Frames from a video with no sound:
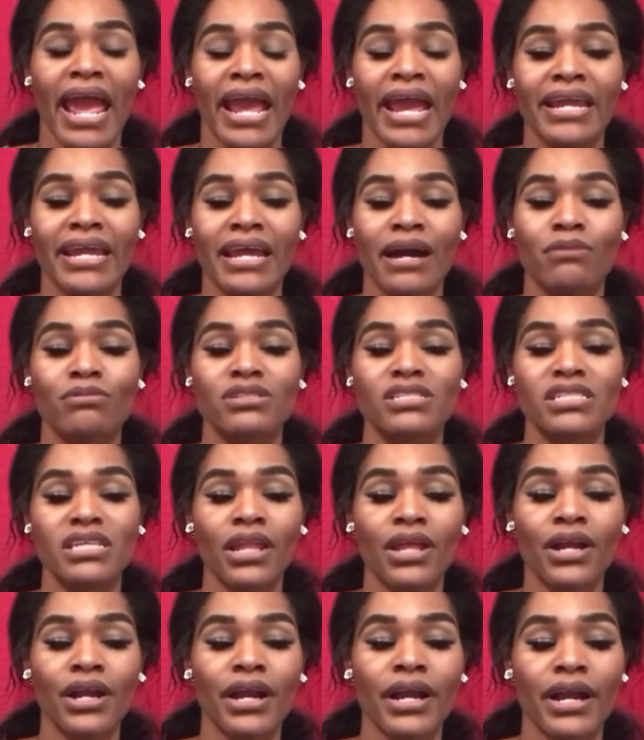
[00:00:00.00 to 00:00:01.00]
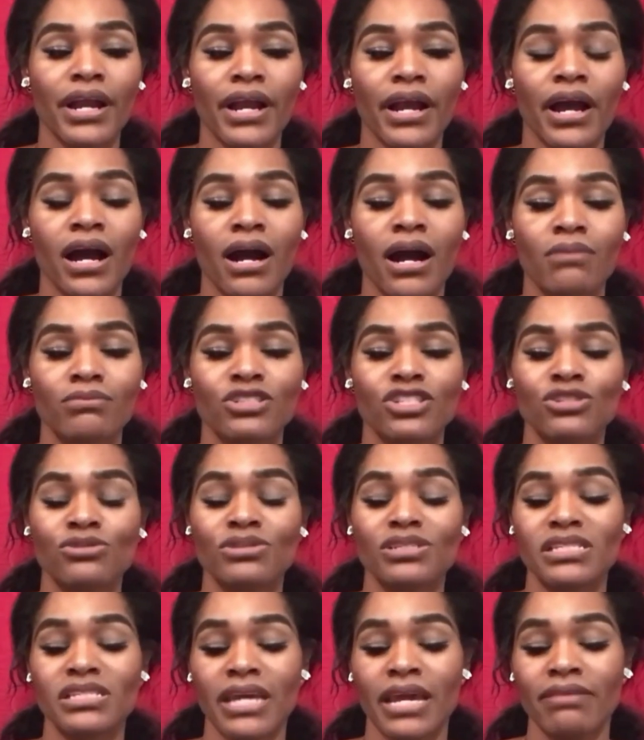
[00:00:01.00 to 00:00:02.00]
and I was telling her, um,
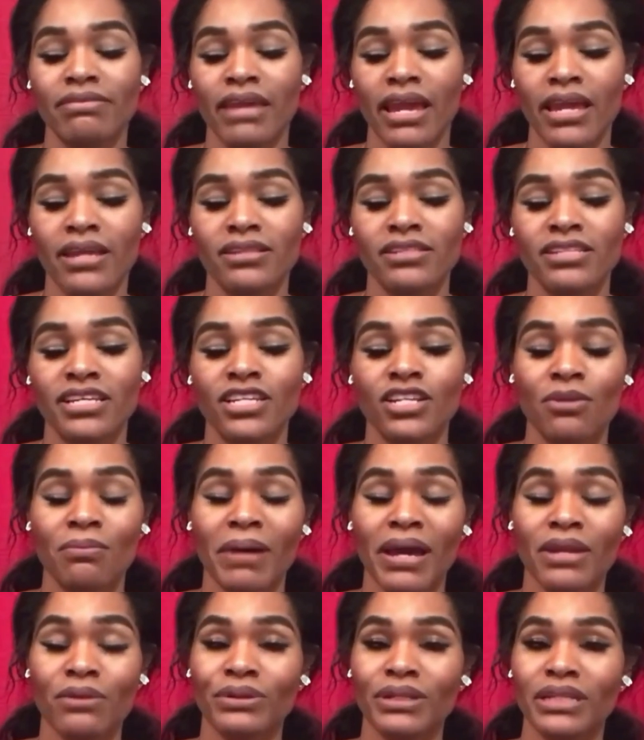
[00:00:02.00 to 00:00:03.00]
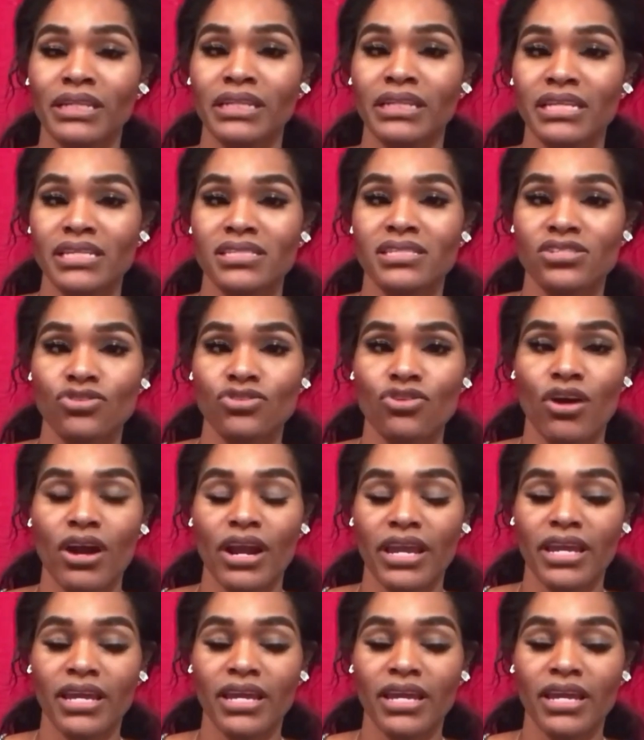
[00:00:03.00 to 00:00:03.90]
she was saying that didn't nobody really listen to R.